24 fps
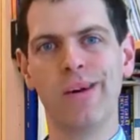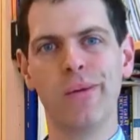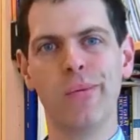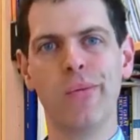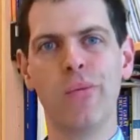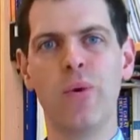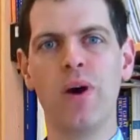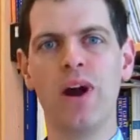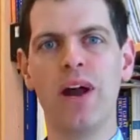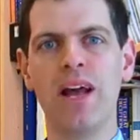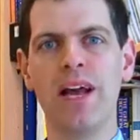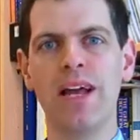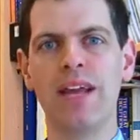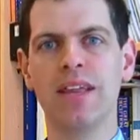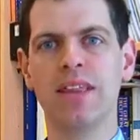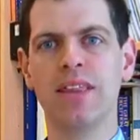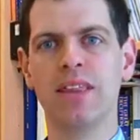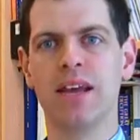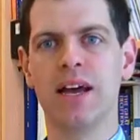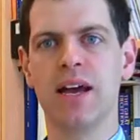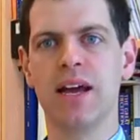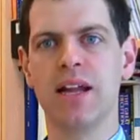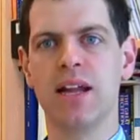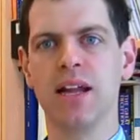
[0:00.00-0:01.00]
a way
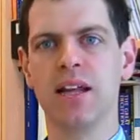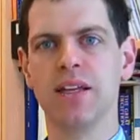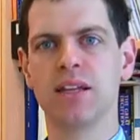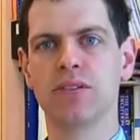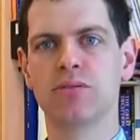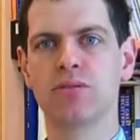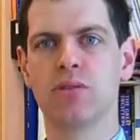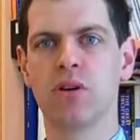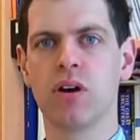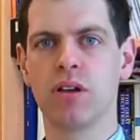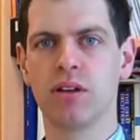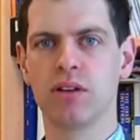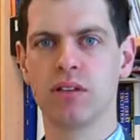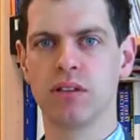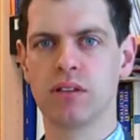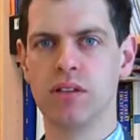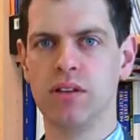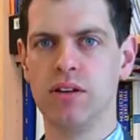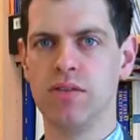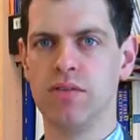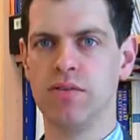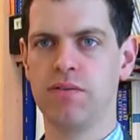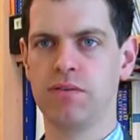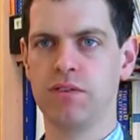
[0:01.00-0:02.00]
that is rather
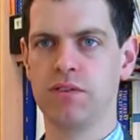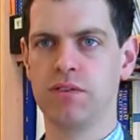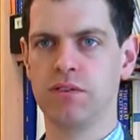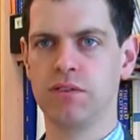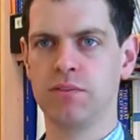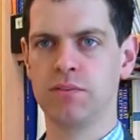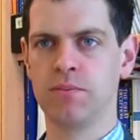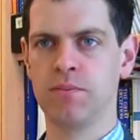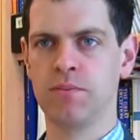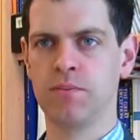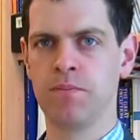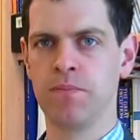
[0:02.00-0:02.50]
different.